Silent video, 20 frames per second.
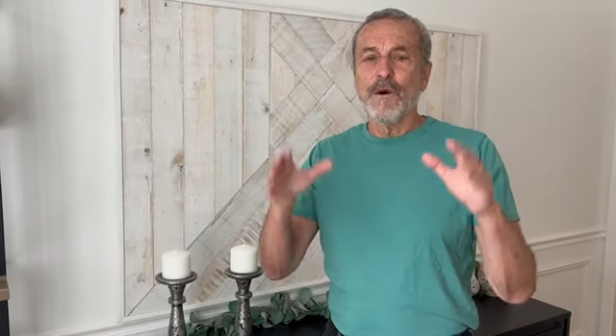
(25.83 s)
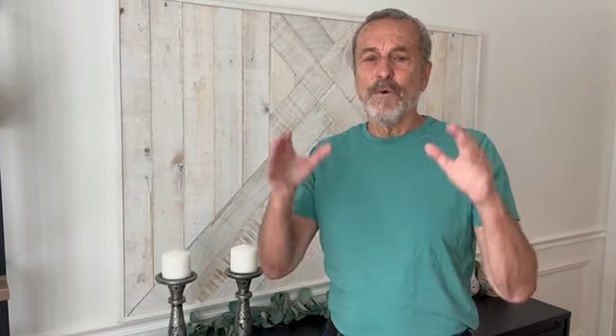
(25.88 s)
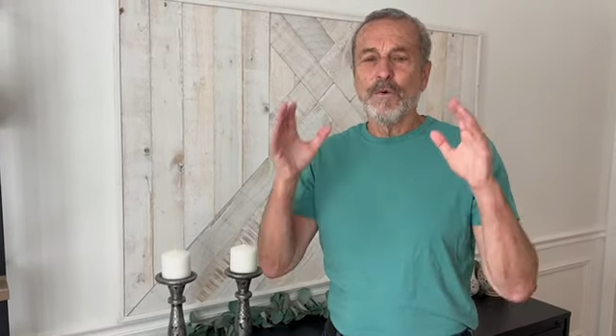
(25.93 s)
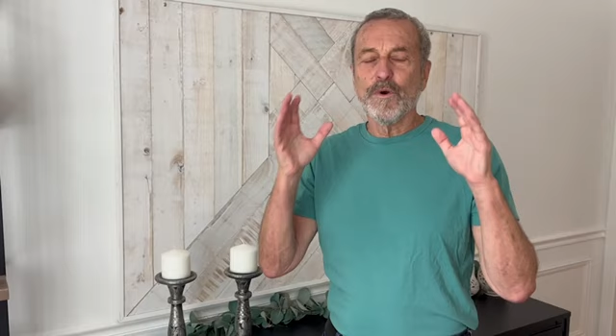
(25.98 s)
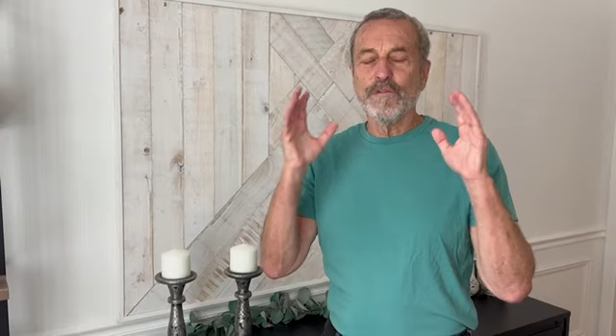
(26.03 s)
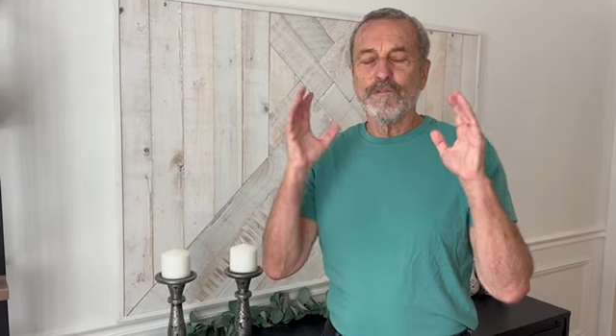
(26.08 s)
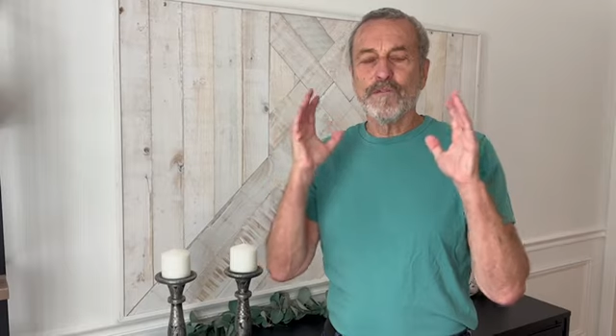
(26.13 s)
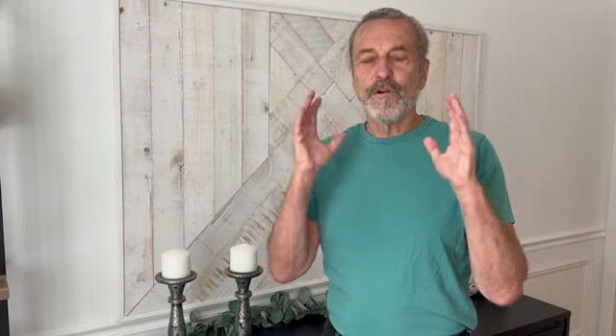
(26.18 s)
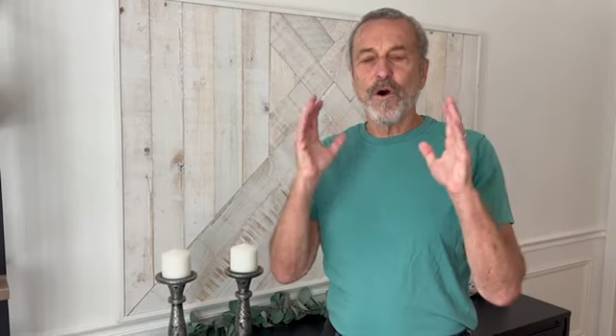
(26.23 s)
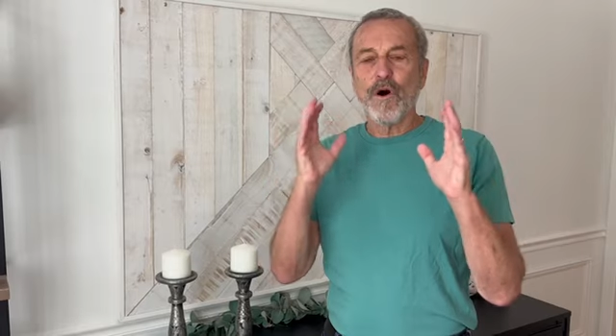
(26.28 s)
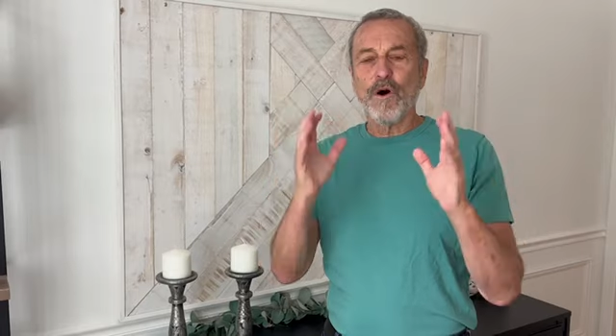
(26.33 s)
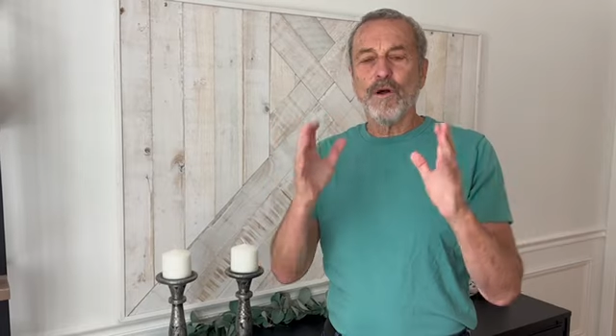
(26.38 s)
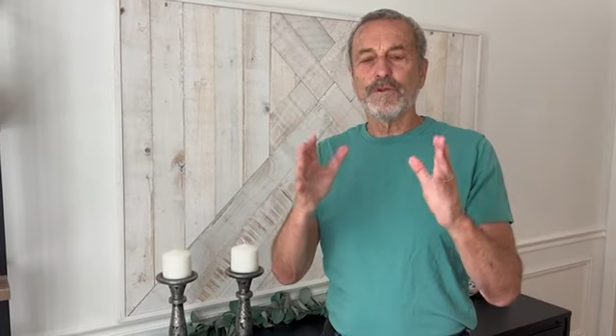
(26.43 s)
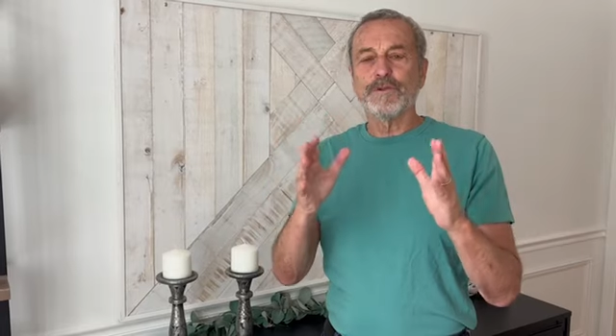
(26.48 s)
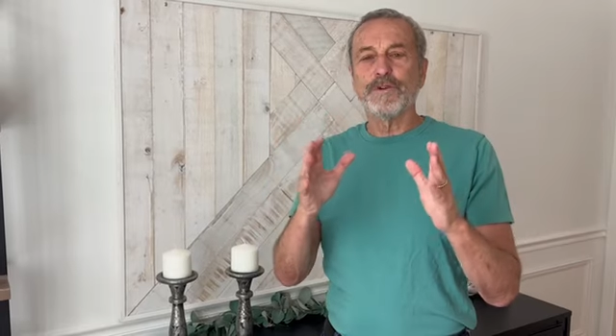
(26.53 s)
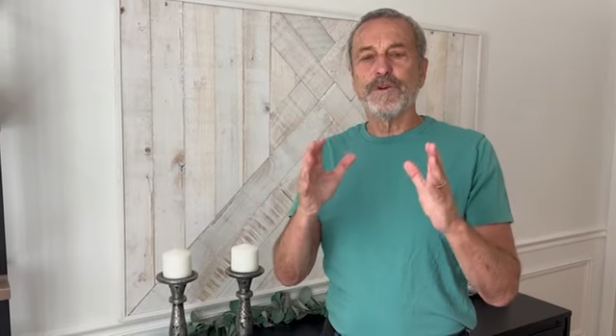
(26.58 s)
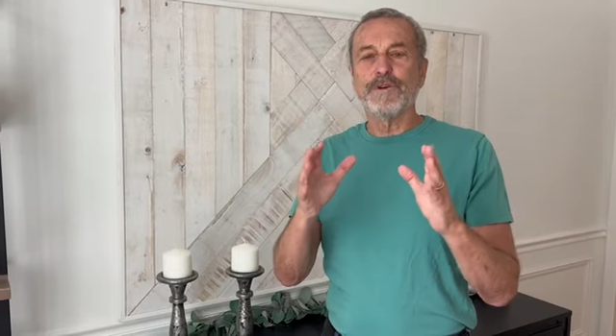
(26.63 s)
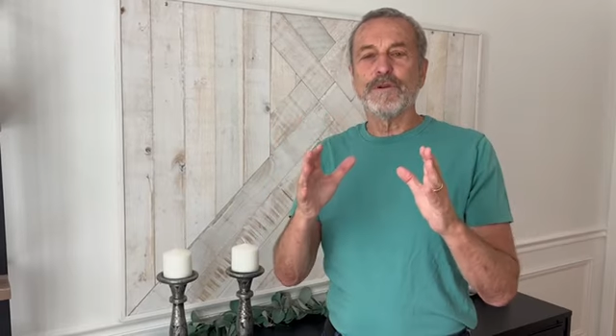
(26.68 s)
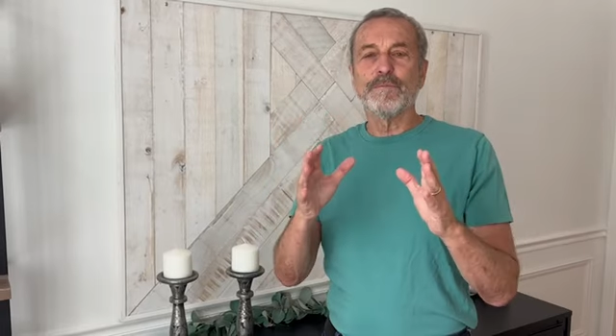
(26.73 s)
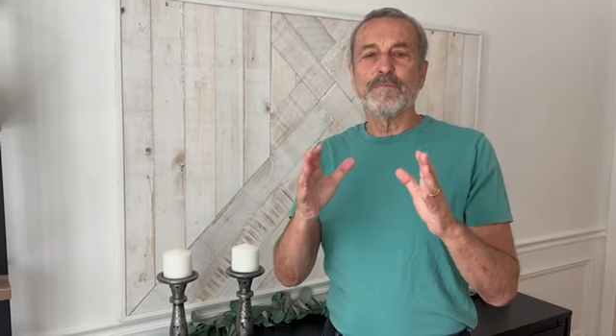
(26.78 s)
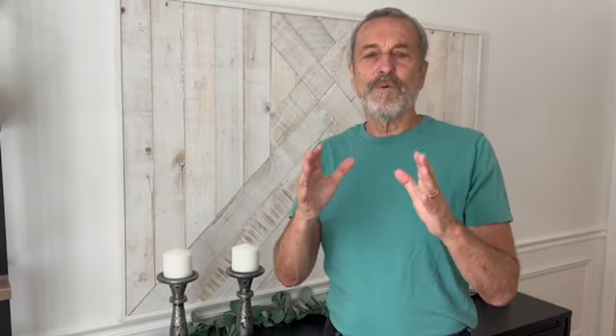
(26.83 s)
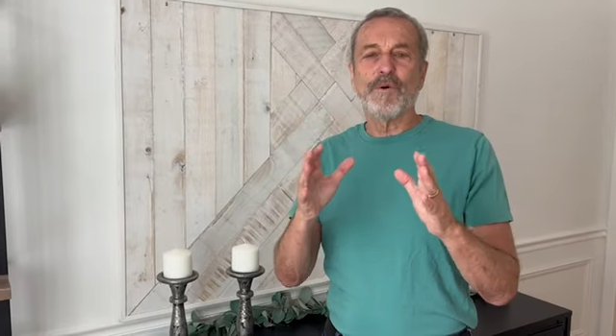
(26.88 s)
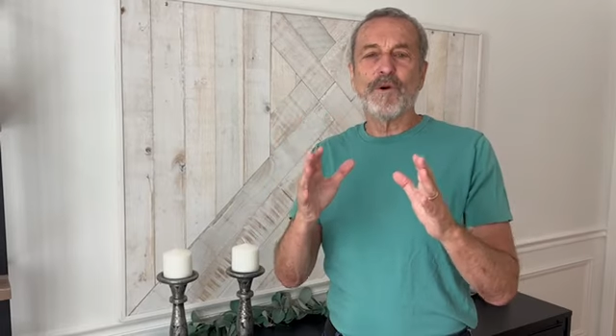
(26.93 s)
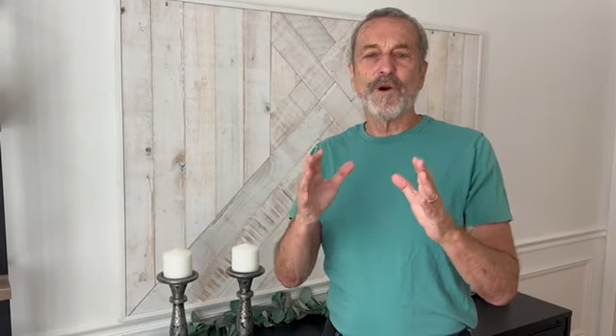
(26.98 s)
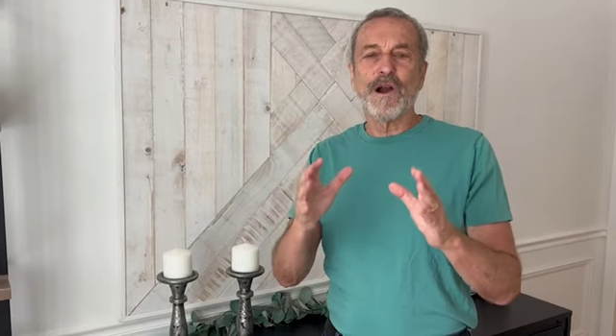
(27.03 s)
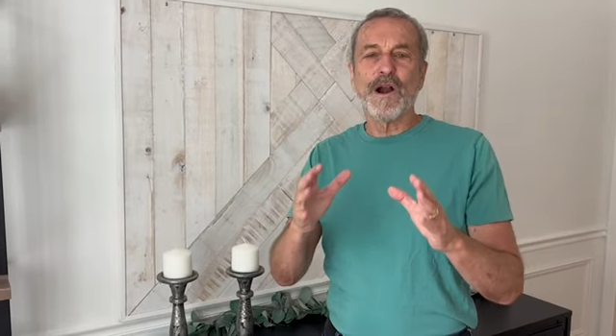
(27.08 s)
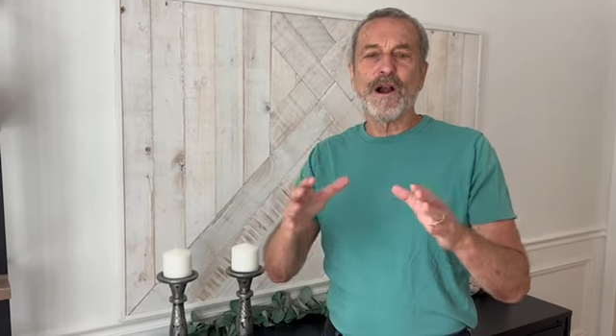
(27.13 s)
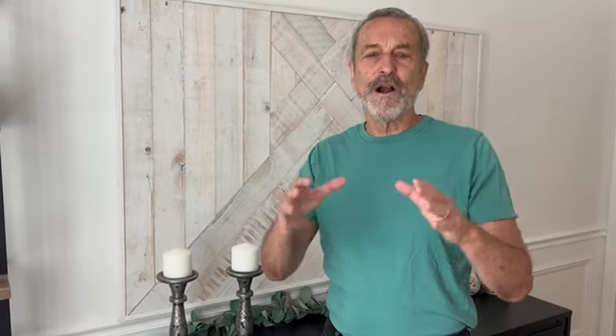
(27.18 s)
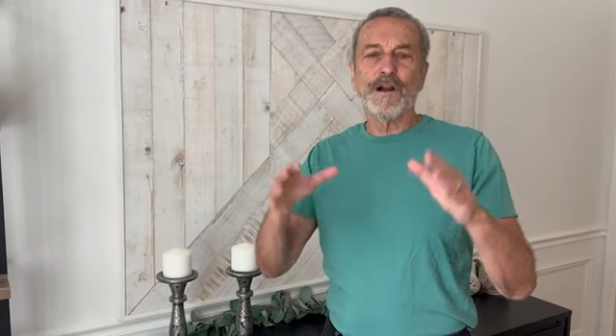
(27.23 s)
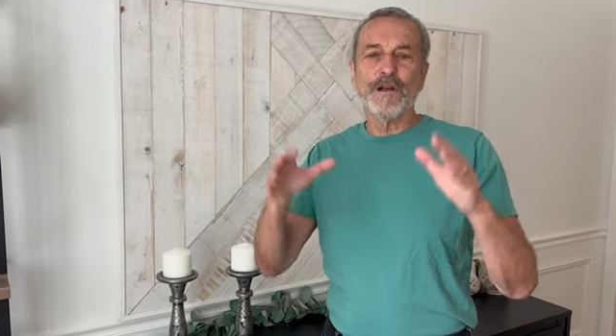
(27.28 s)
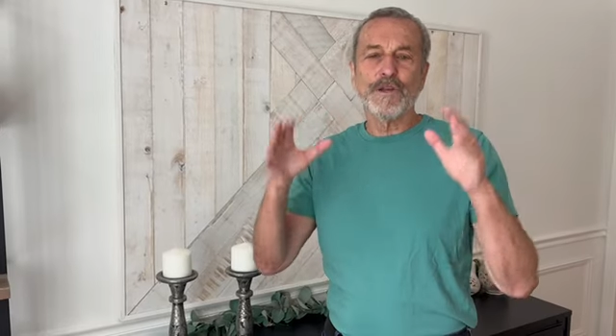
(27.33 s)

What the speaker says: We've called you to prayer.